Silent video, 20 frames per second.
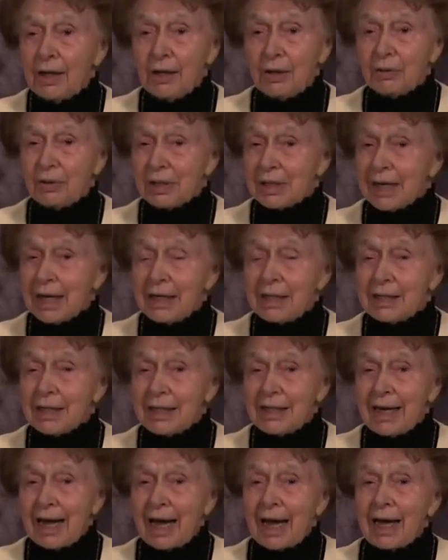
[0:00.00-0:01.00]
You see,
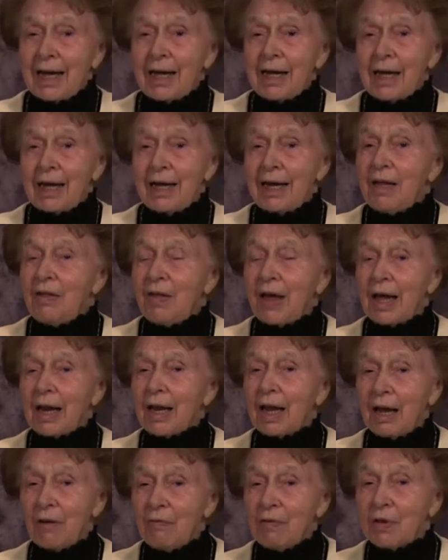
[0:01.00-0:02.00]
today, he
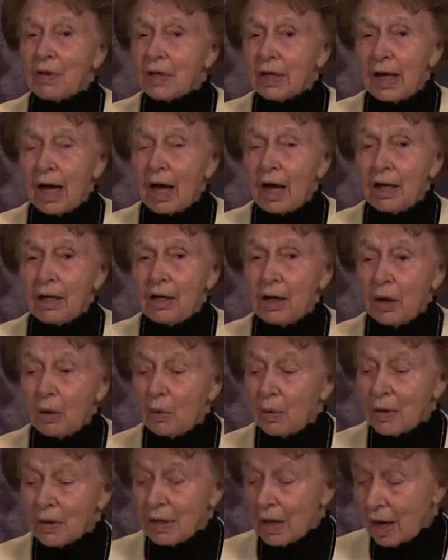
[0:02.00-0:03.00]
that loveth not
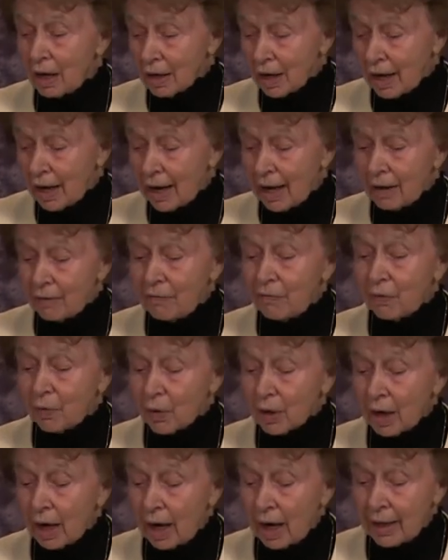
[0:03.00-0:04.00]
knoweth not God,
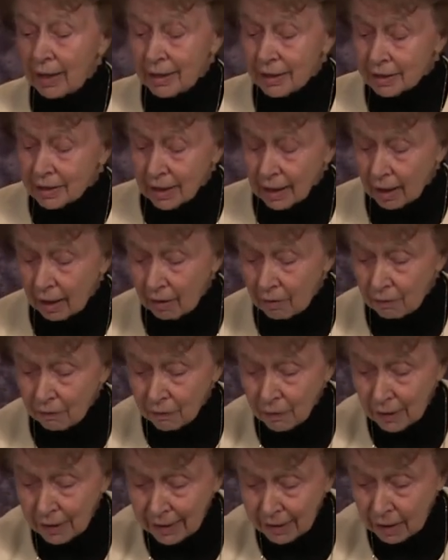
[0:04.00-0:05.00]
for God is love.
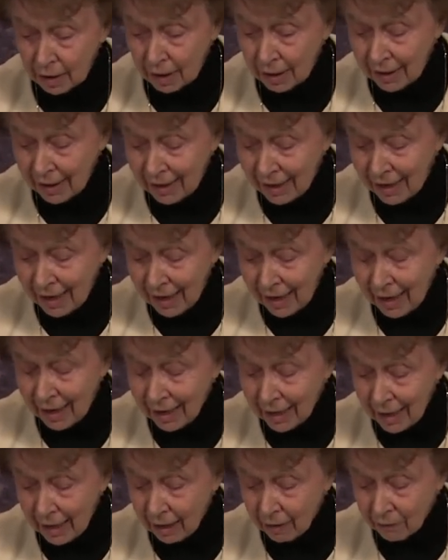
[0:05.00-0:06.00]

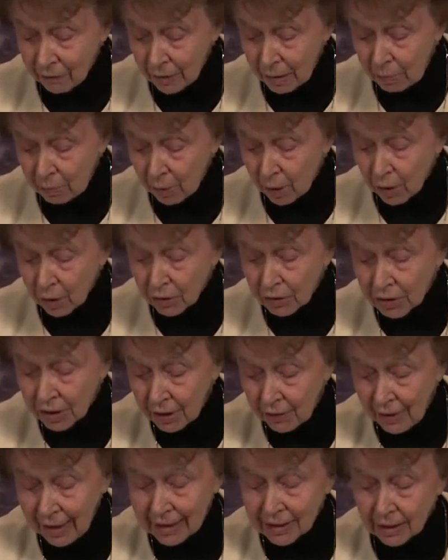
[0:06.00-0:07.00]
And every
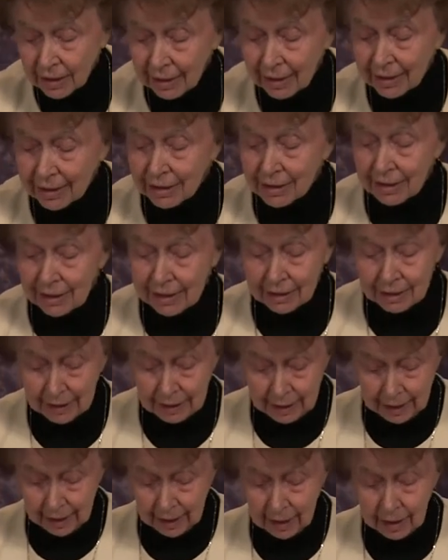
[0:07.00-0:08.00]
person that's listening
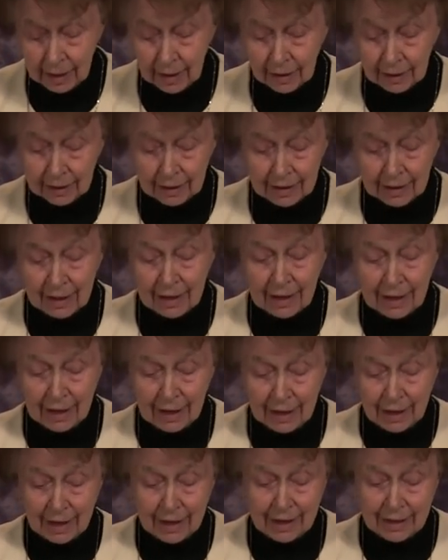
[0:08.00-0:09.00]
today,
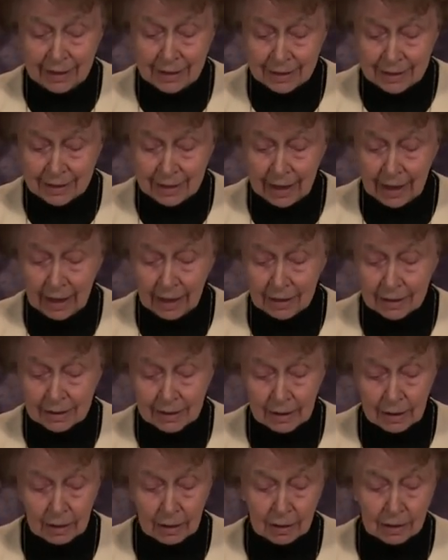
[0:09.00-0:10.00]
he
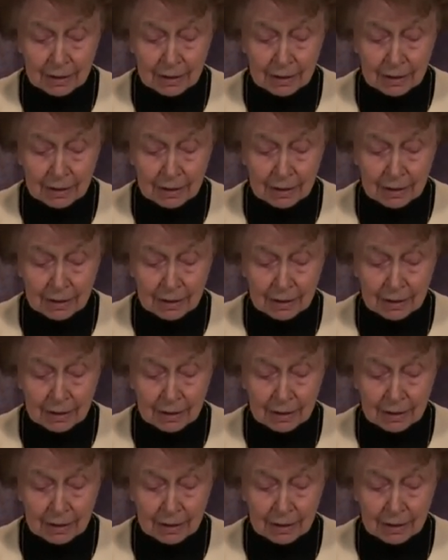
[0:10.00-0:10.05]
says